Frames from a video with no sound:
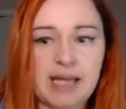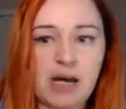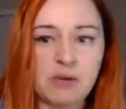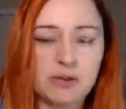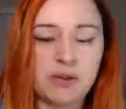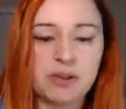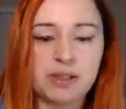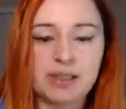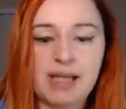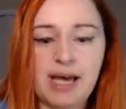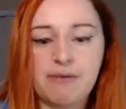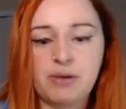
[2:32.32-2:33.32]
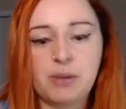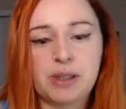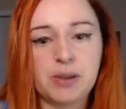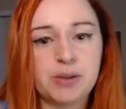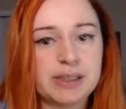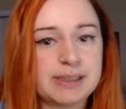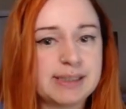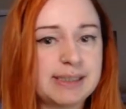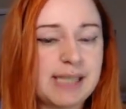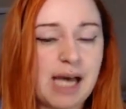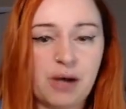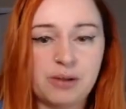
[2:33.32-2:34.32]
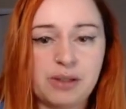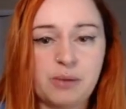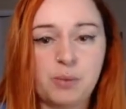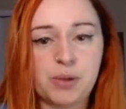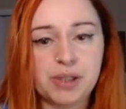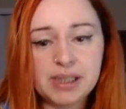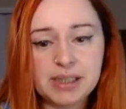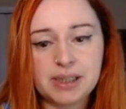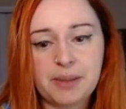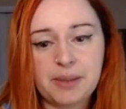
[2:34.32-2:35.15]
so you can have a quick look and see how they work.